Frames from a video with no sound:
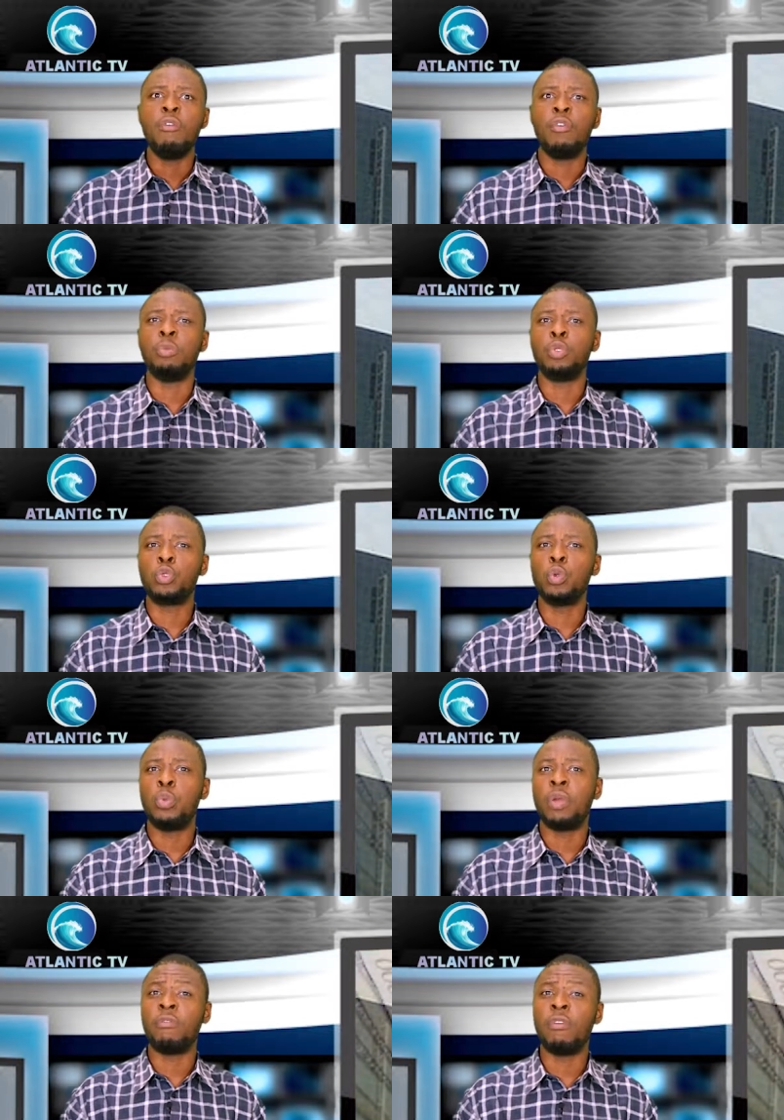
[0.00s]
from
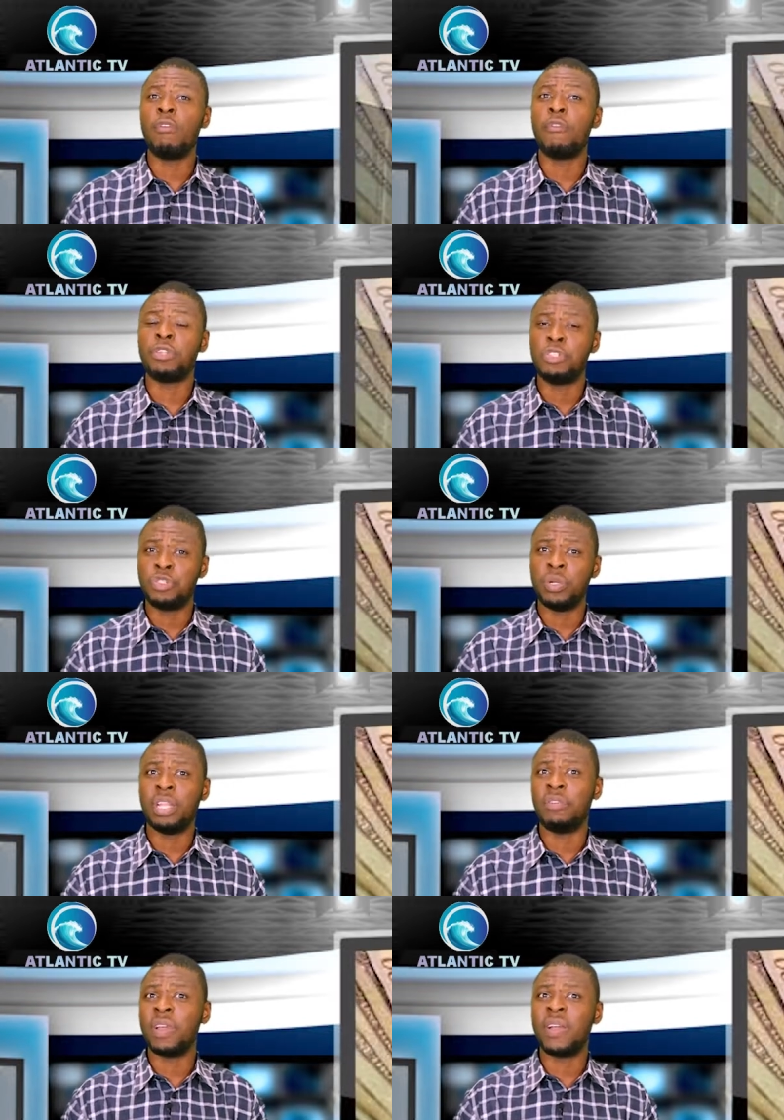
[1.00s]
2.44
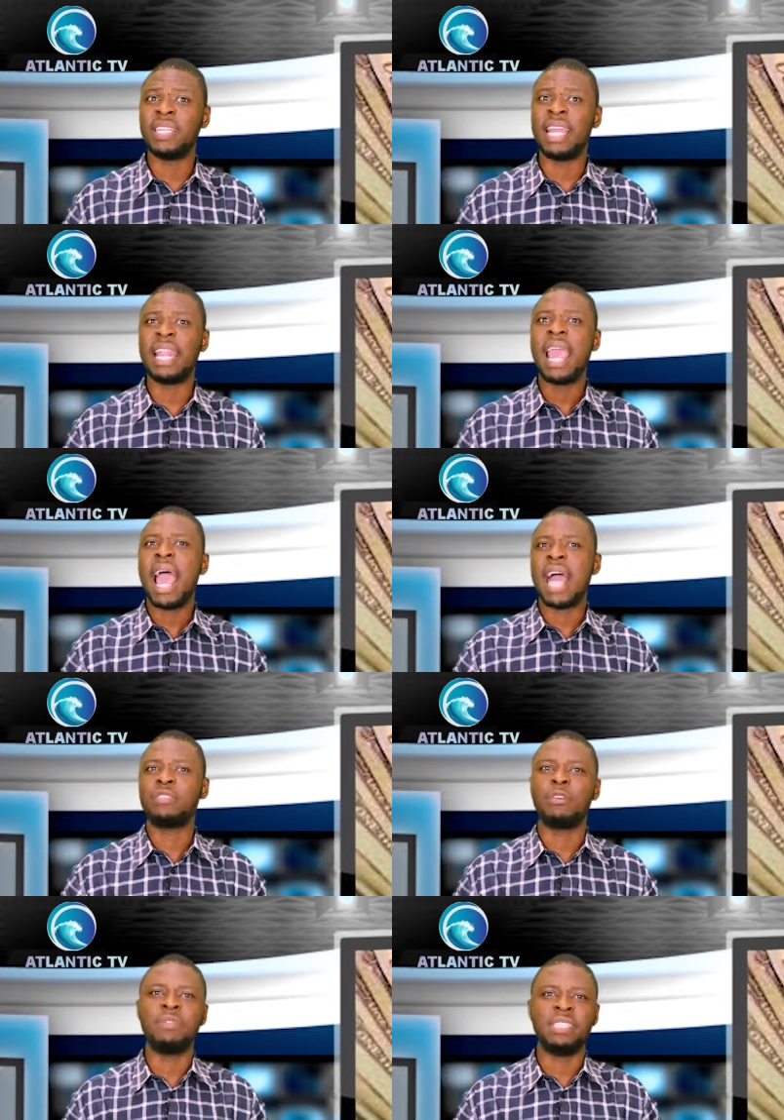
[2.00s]
trillion recorded
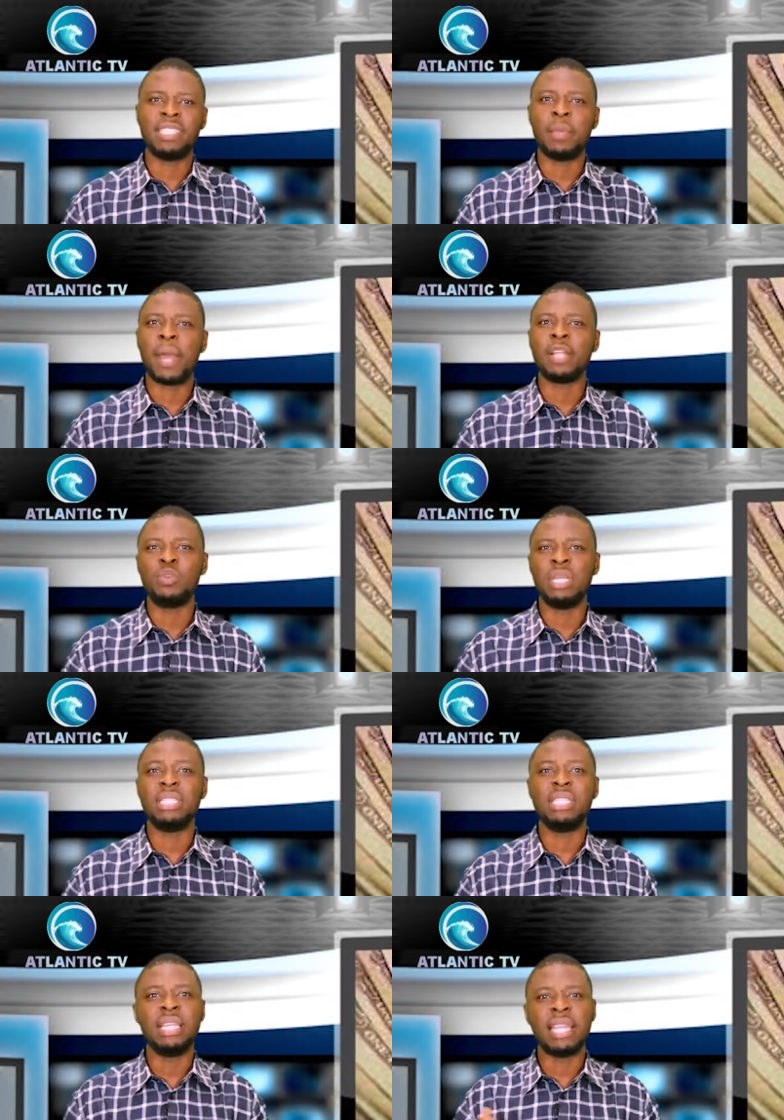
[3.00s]
as of December
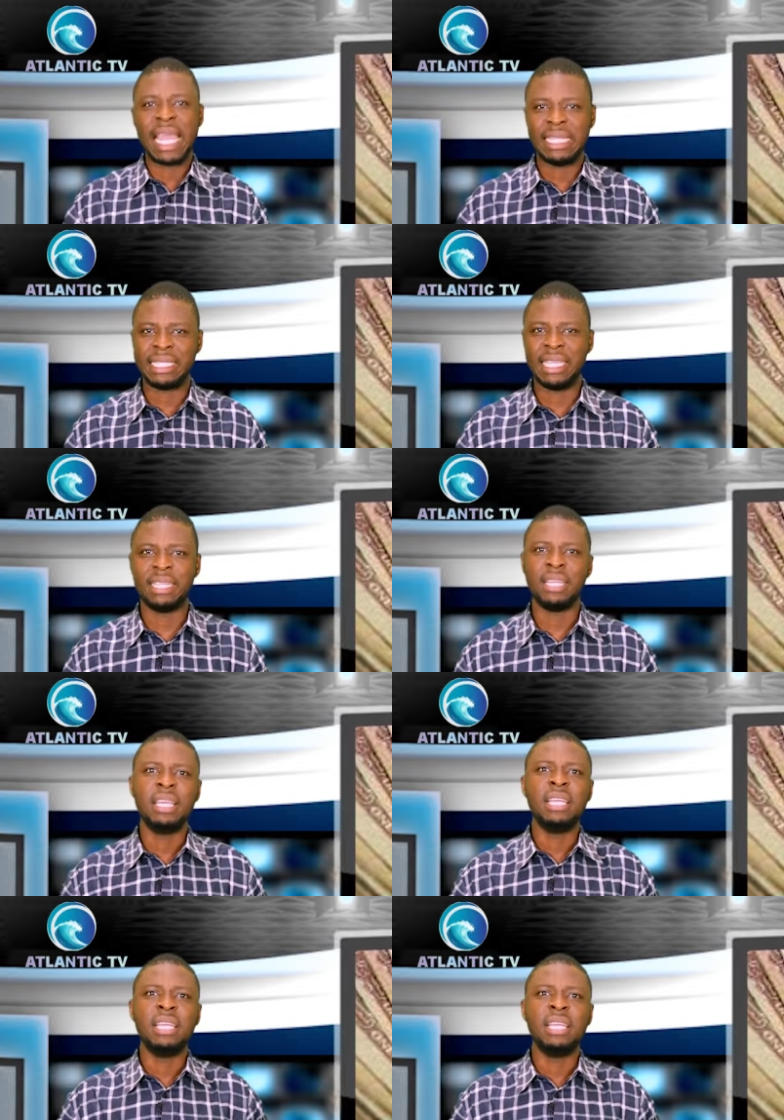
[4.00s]
2019.